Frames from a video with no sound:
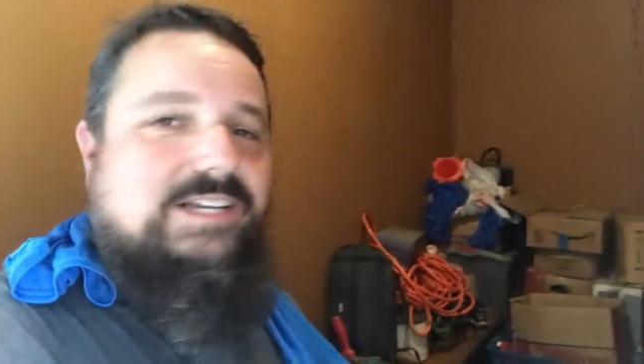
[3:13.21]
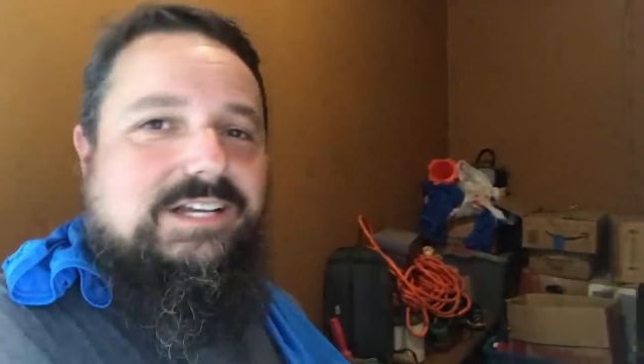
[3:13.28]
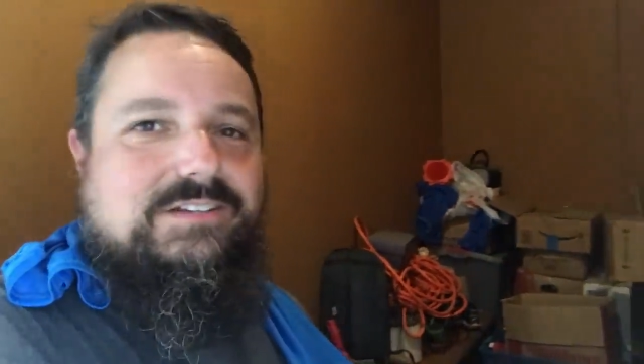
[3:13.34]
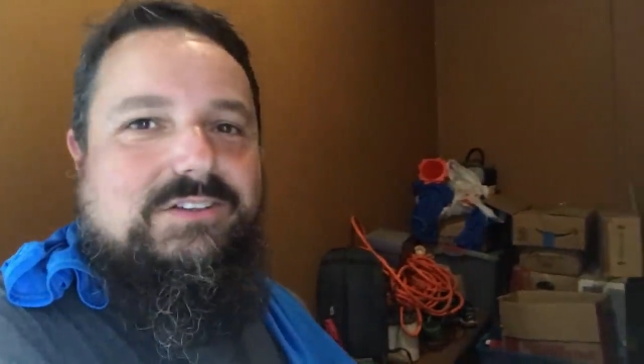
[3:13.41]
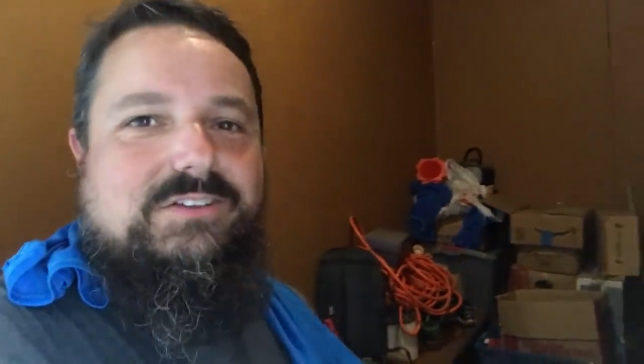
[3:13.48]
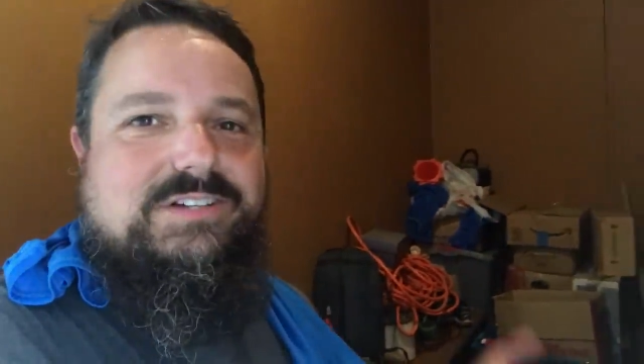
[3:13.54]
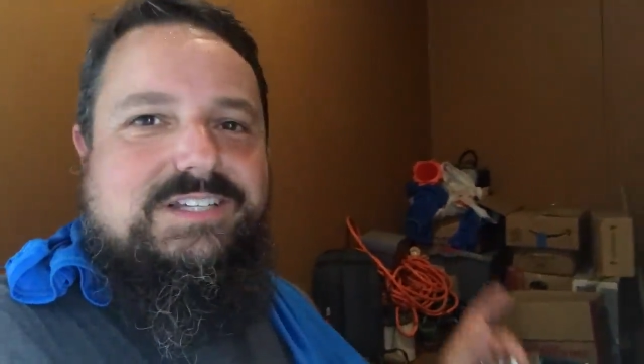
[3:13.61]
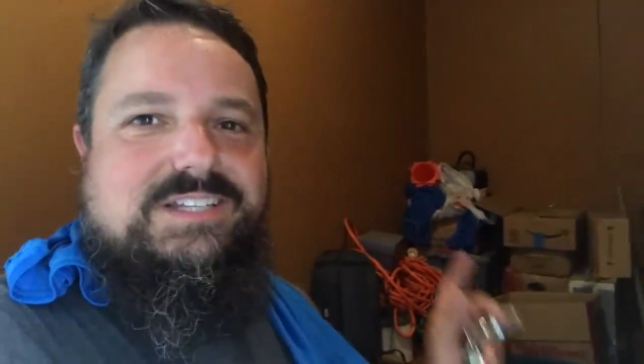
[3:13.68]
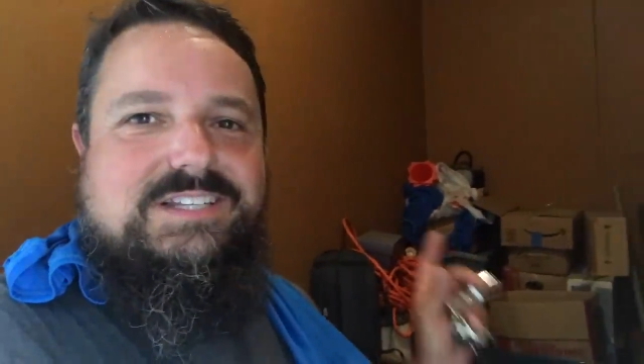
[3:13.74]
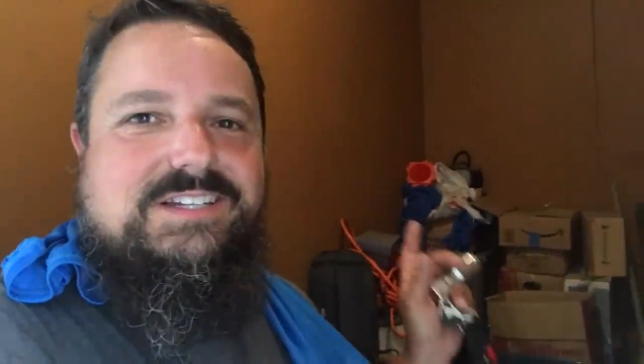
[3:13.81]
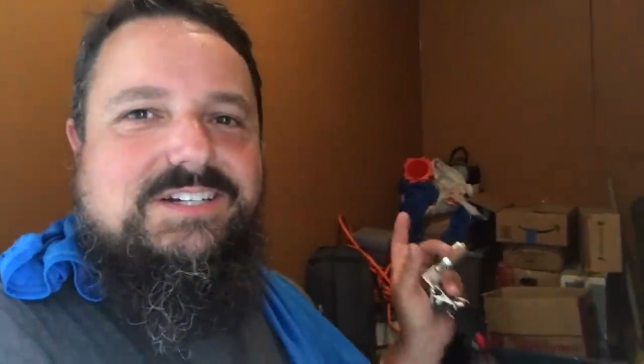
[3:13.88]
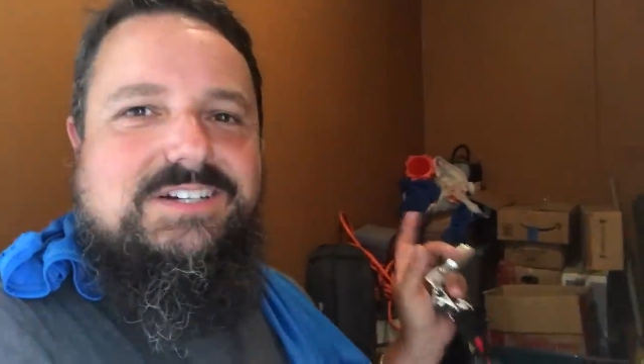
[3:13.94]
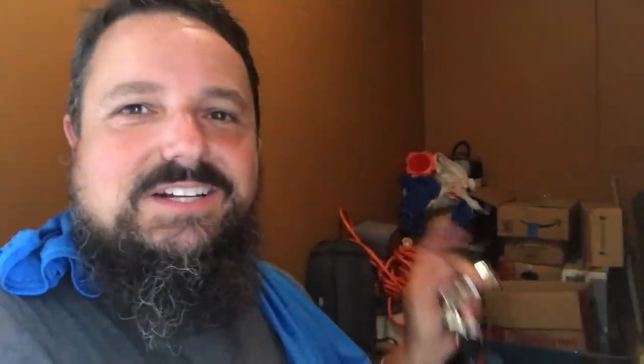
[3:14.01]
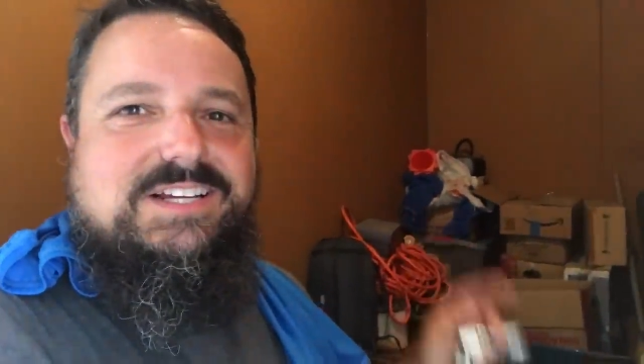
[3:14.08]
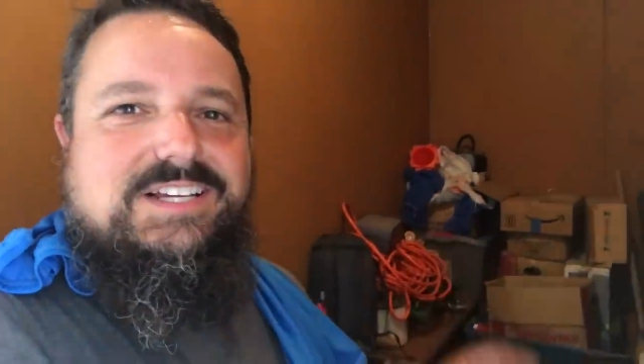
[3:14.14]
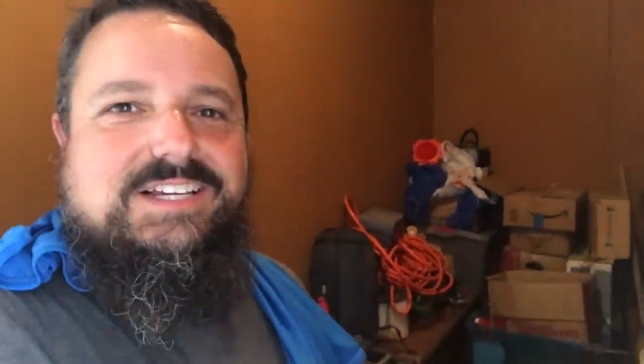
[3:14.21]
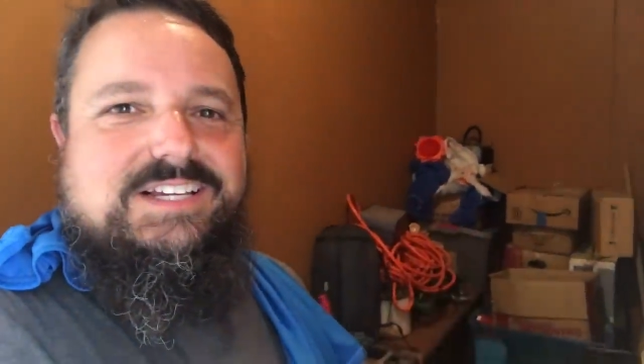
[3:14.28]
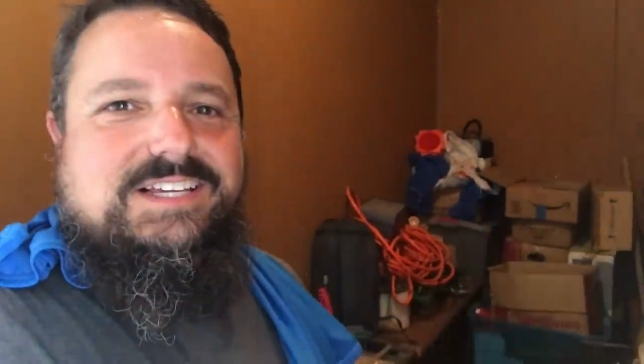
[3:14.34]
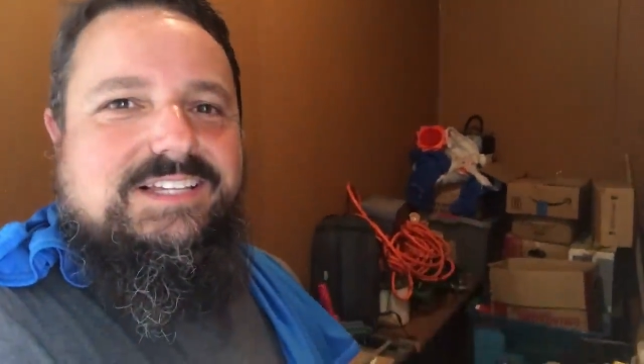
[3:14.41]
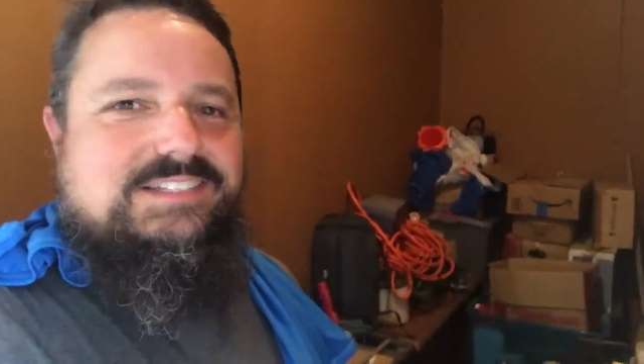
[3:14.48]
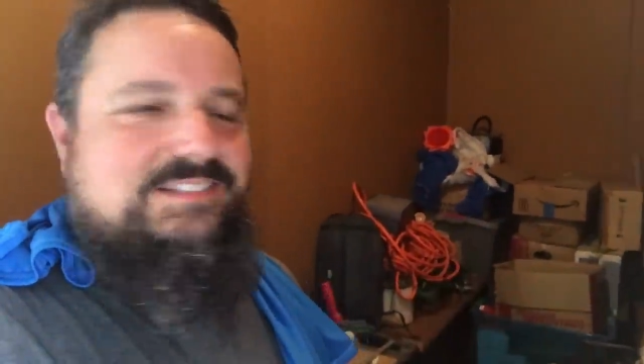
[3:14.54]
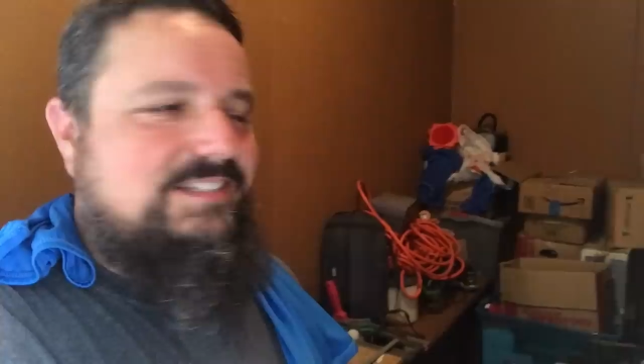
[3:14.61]
I look in here,
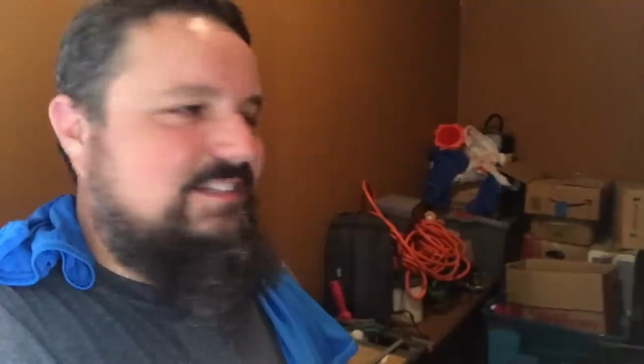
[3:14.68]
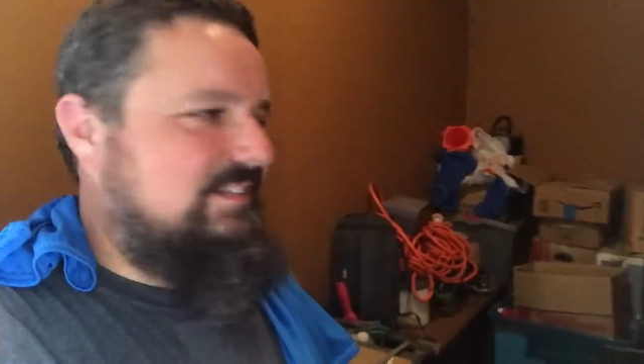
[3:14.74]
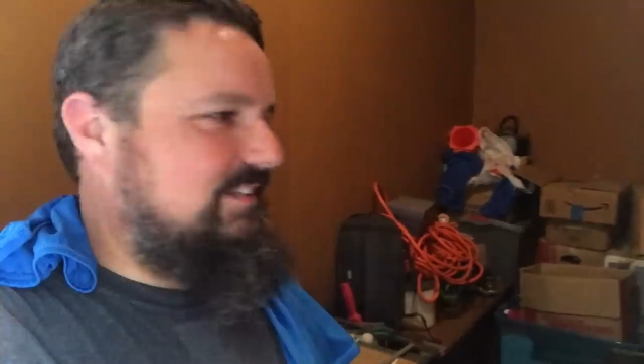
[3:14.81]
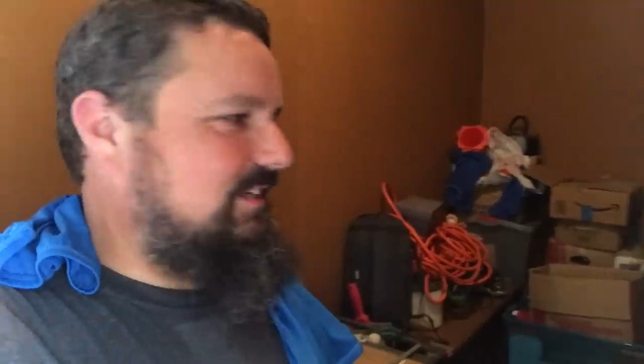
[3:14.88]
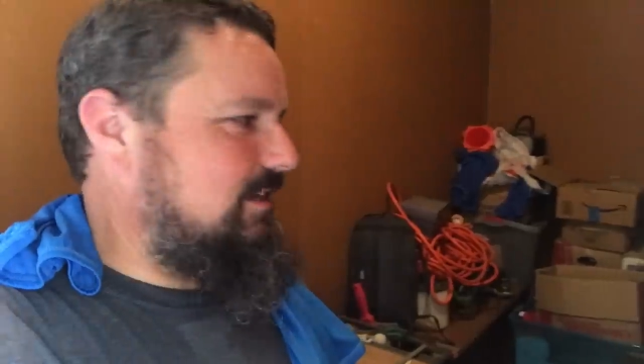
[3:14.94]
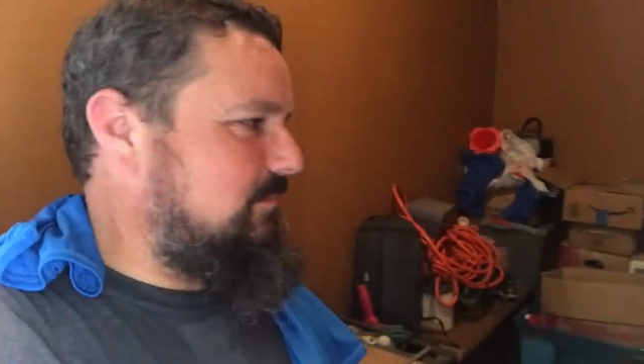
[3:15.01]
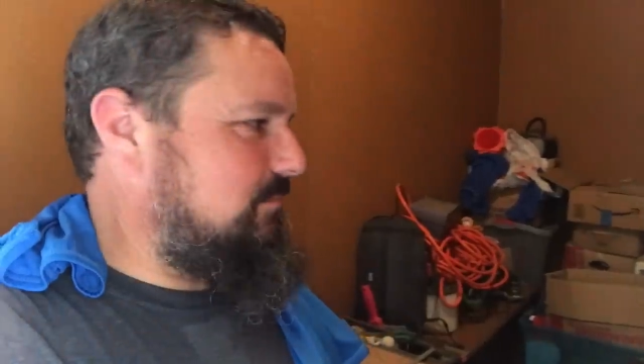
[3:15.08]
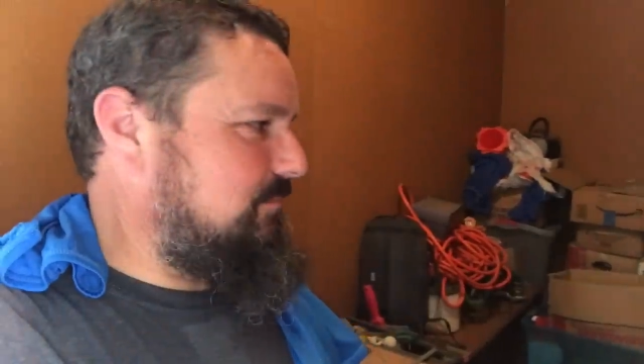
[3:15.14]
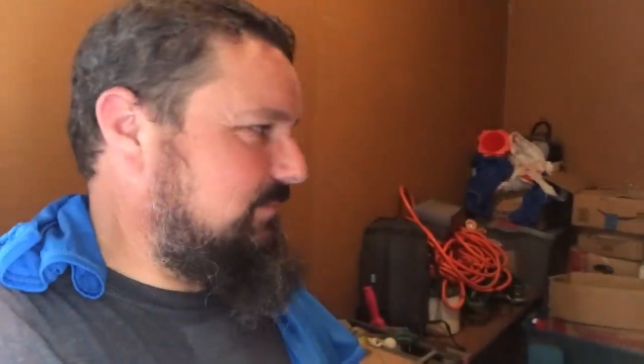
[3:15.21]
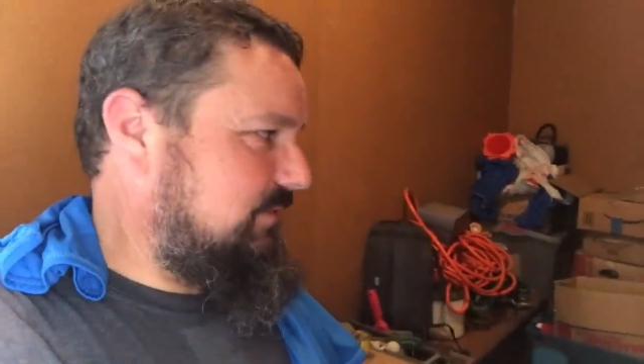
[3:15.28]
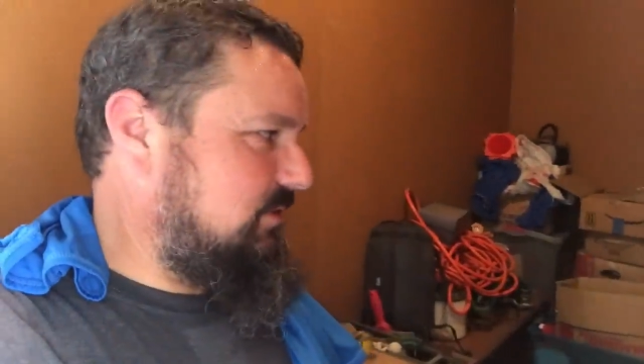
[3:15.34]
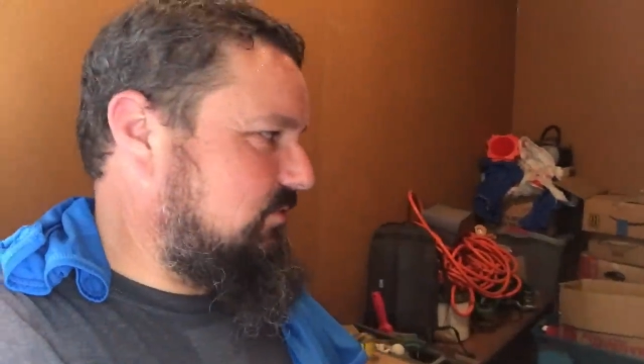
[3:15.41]
instantly I'm